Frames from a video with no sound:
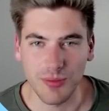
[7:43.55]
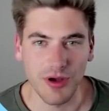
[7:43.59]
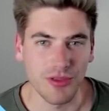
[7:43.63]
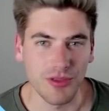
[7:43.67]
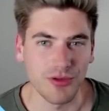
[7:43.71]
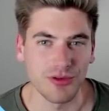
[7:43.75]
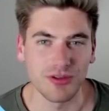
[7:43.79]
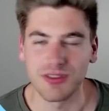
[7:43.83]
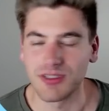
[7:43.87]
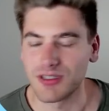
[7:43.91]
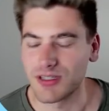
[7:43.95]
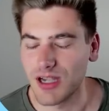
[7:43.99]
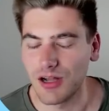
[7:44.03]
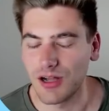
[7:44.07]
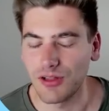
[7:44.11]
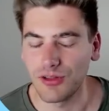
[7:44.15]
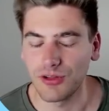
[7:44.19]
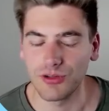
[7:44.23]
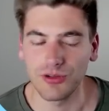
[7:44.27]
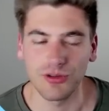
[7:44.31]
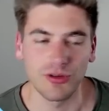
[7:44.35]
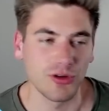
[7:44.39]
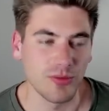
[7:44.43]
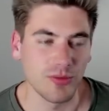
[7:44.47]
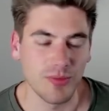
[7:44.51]
whether it's a
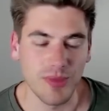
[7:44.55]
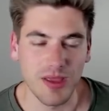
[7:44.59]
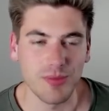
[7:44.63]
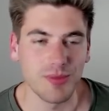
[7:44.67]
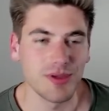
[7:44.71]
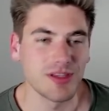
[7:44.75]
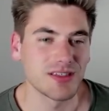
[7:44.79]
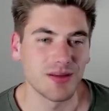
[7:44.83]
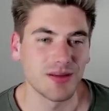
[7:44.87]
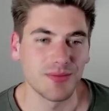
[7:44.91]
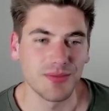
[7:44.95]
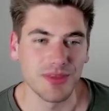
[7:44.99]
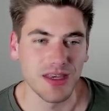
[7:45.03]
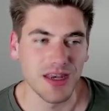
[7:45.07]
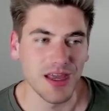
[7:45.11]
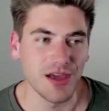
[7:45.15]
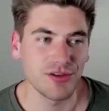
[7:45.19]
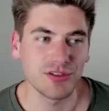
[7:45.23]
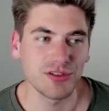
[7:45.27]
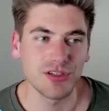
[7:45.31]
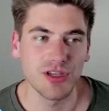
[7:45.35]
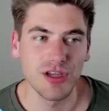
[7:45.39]
color or maybe something else,